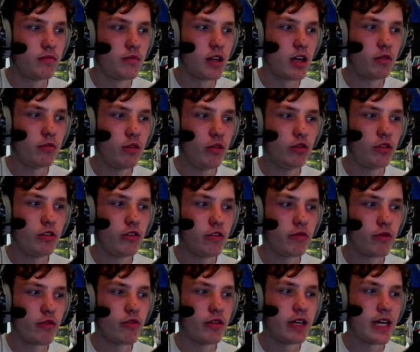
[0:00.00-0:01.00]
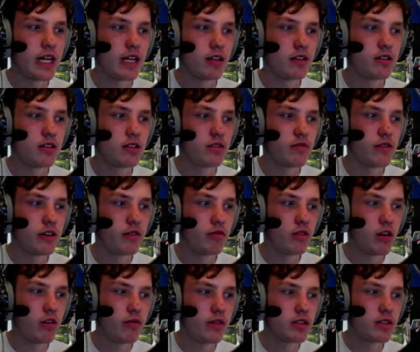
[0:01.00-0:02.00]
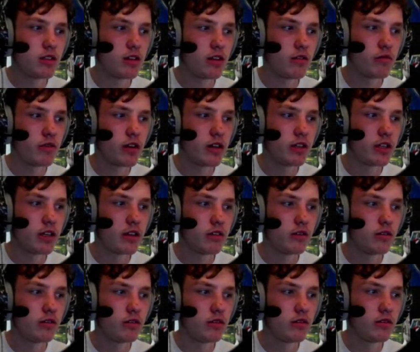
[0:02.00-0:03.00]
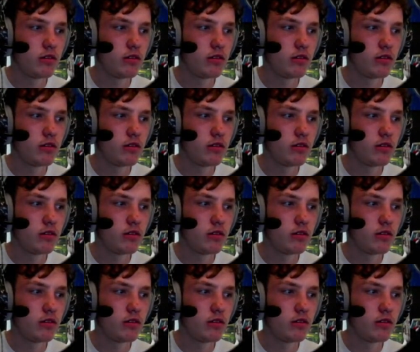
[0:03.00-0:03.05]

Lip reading: And I will do a route analysis video. Why are we slowing right down?